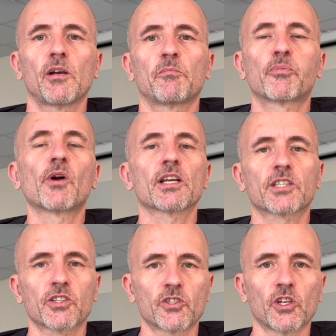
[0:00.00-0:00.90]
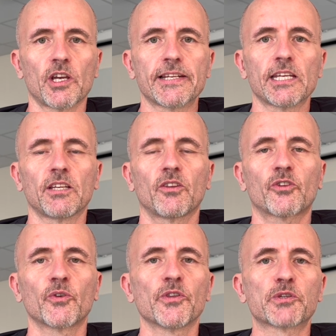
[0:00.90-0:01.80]
practice journey
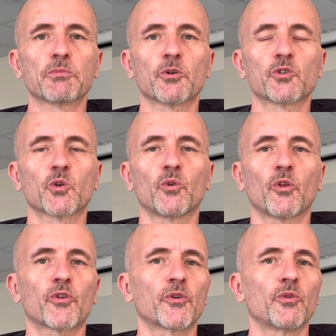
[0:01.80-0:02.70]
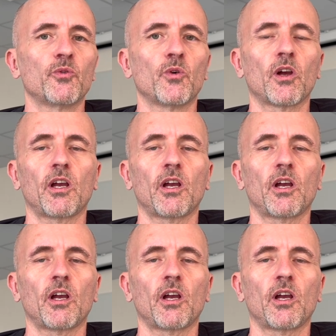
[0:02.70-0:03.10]
through this module, through